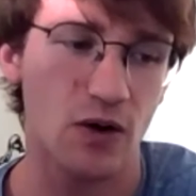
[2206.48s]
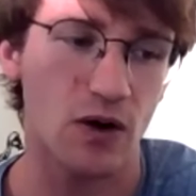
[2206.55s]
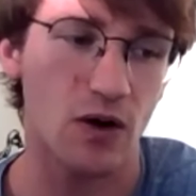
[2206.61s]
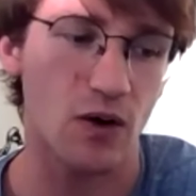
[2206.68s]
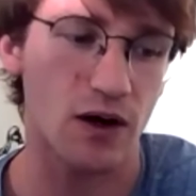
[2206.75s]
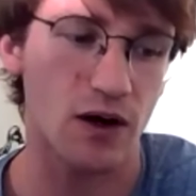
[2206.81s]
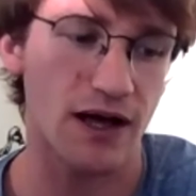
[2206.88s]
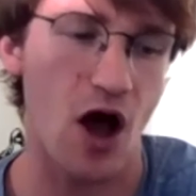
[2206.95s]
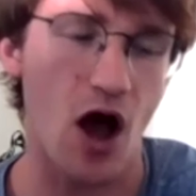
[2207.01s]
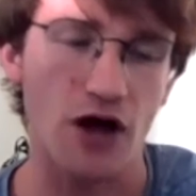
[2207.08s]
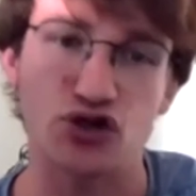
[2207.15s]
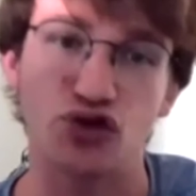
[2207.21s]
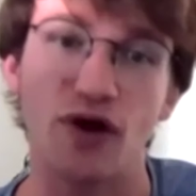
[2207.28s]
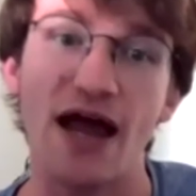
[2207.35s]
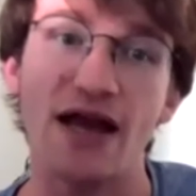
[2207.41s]
or on
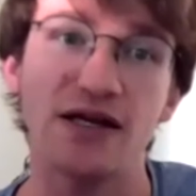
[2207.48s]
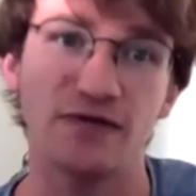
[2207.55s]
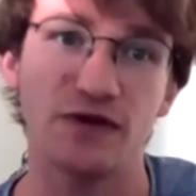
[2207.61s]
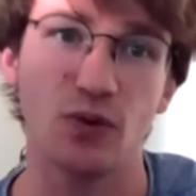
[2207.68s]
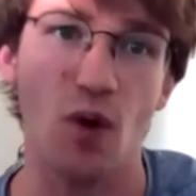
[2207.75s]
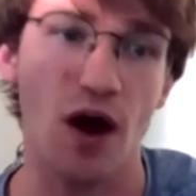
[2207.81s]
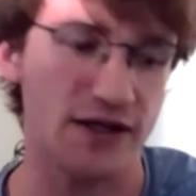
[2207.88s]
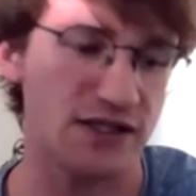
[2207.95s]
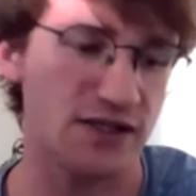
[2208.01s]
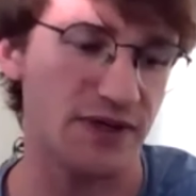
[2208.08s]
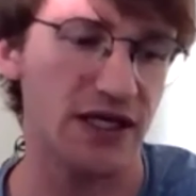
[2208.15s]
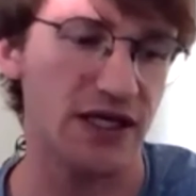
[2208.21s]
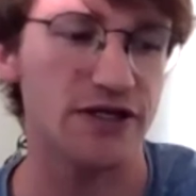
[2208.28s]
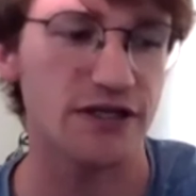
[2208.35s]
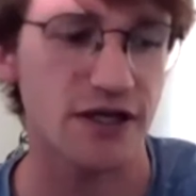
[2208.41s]
trend if you want it to be
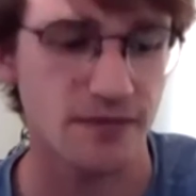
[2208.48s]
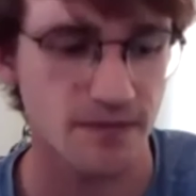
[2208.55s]
easy